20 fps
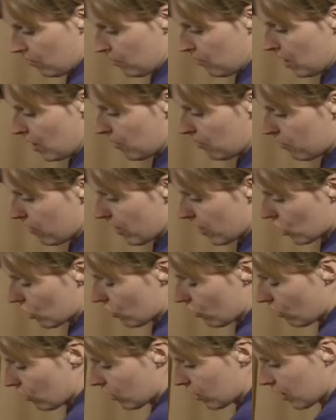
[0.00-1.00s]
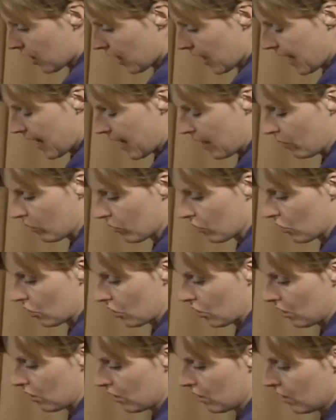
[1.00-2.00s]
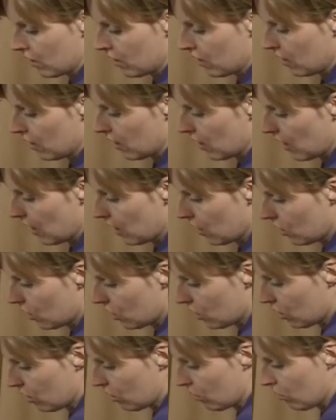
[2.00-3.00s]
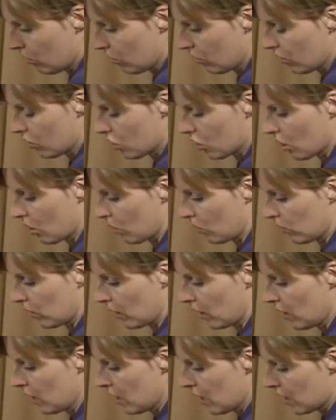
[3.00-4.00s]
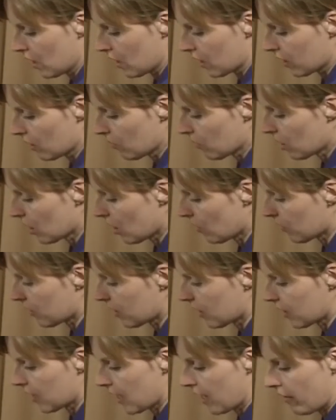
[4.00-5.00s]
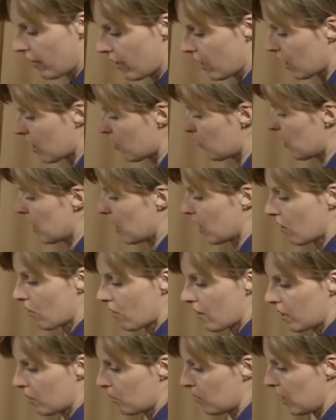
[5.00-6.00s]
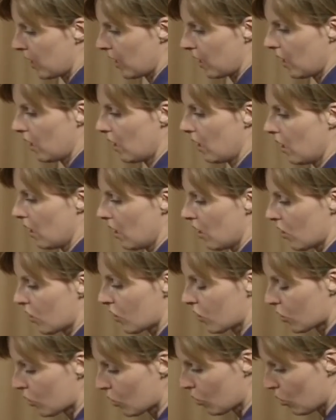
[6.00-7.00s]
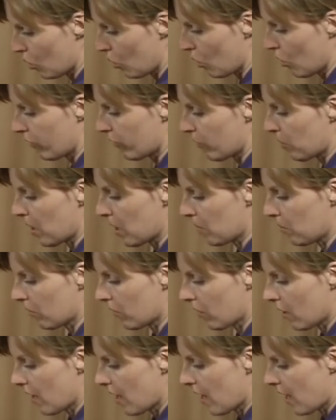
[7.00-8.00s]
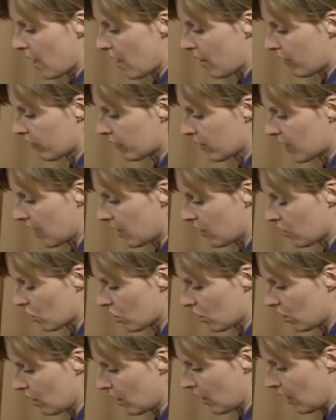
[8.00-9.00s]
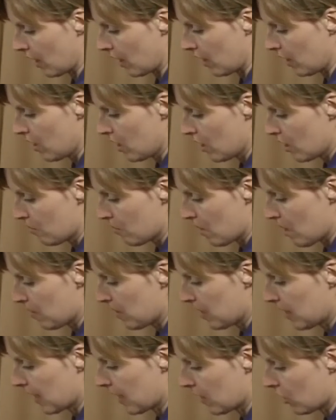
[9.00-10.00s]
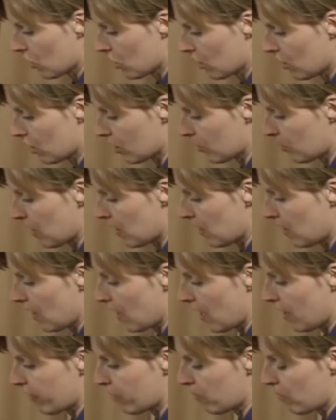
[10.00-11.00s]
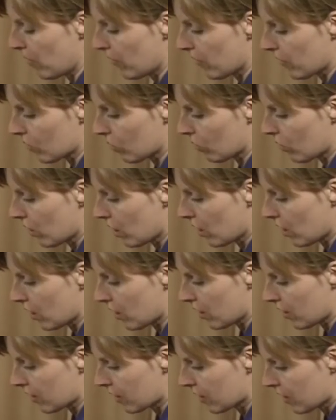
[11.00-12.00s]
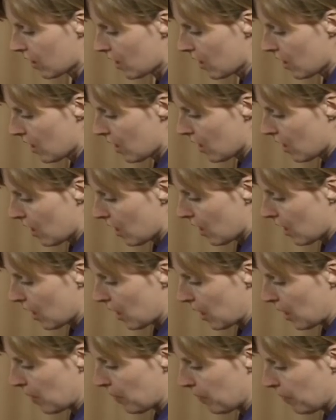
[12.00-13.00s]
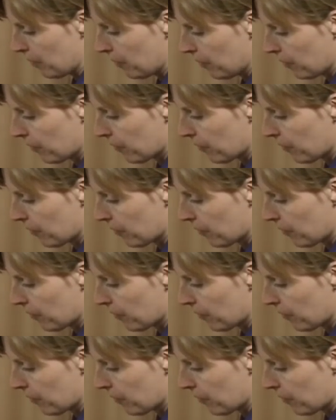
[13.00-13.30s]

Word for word: my pressure onto the couch into the shoulder. Now sometimes this area can be incredibly sore for people that have tension there, maybe tension that's been there for months or years. Um,